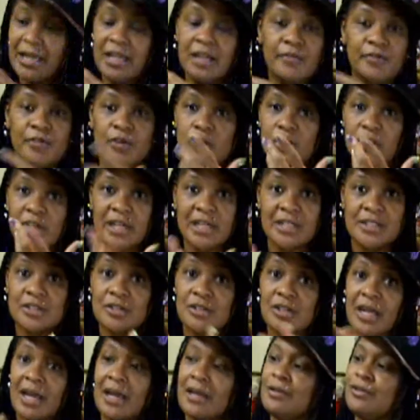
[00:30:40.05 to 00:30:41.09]
And if you're
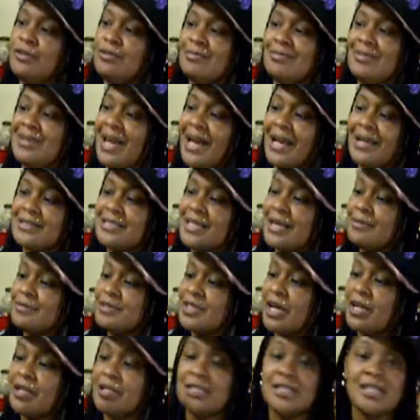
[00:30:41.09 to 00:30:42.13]
into that, 9
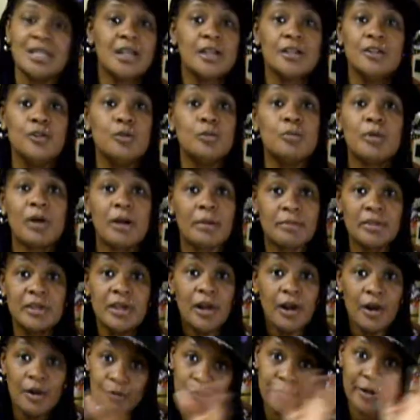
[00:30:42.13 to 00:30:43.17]
times out of 10, you
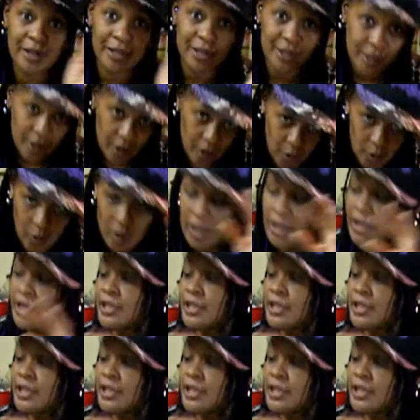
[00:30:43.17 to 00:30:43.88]
probably already know.